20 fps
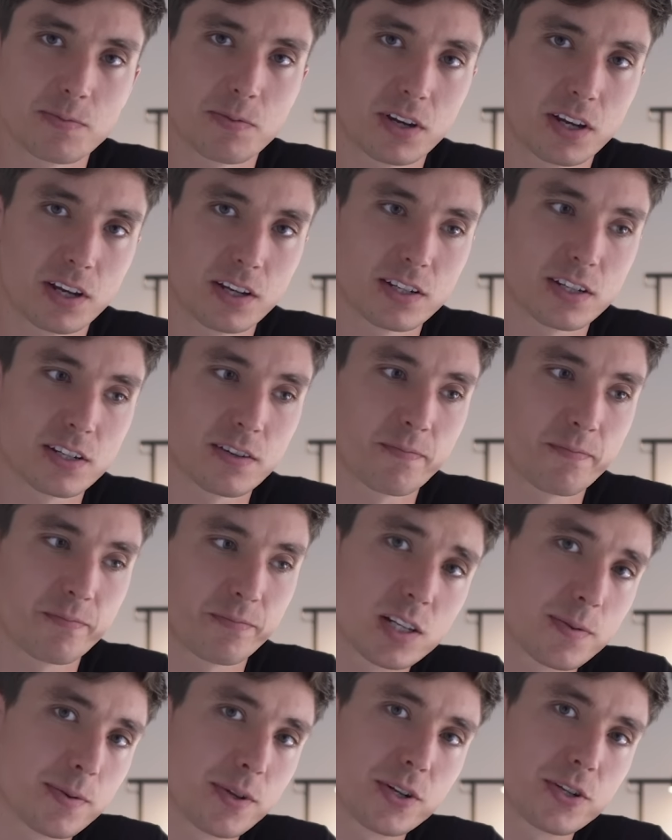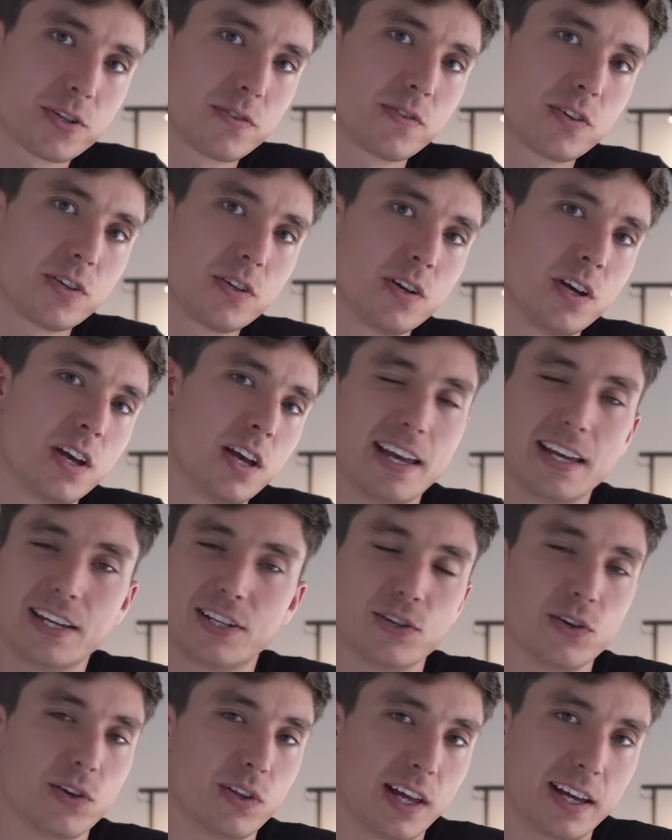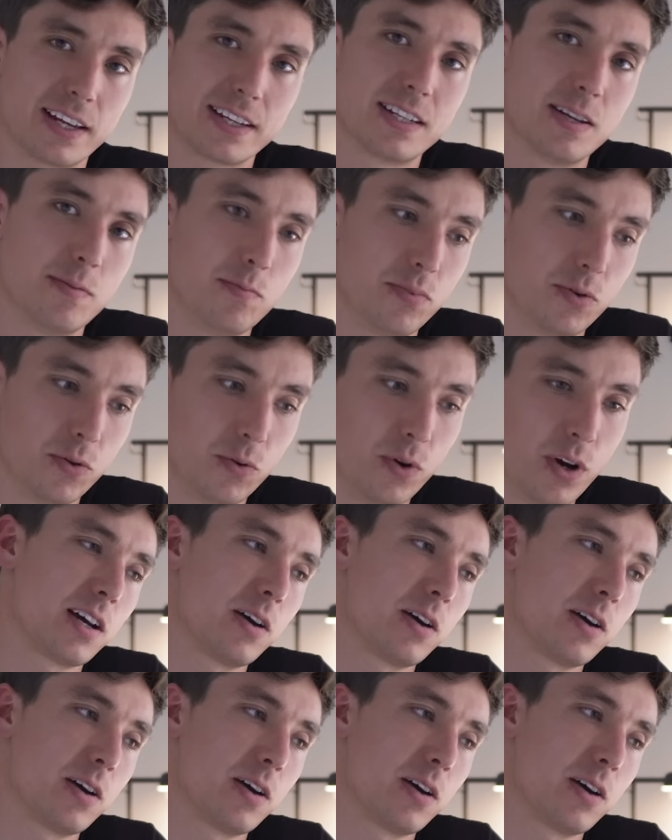because to be honest with you, it's not that simple.